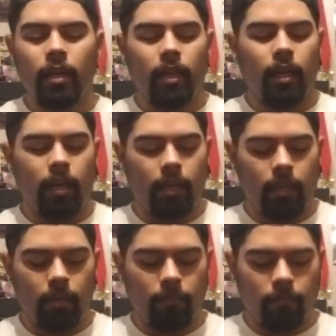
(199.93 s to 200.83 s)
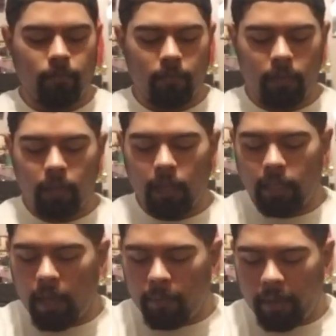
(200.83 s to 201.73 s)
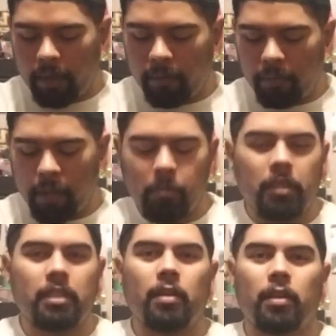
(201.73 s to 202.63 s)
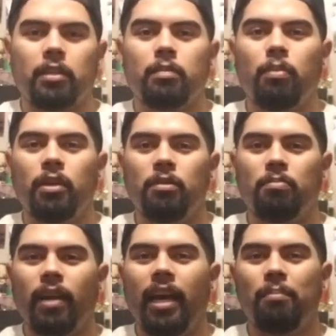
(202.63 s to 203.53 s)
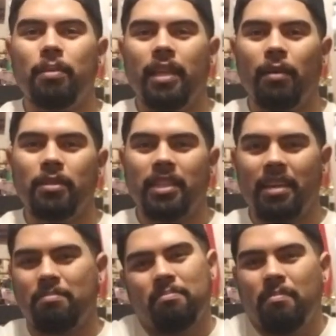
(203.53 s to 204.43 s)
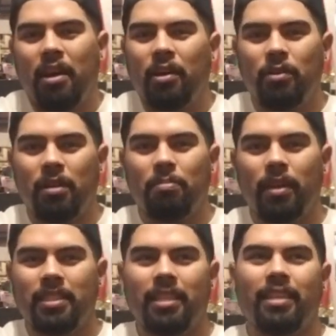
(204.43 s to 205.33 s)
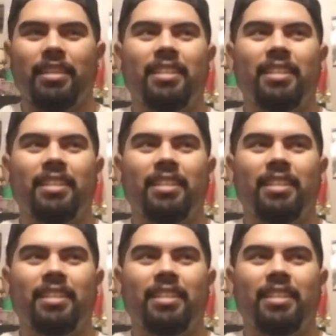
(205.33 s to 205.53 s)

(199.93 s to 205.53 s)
And that may make me sound like a spoiled brat, but that was like my only present.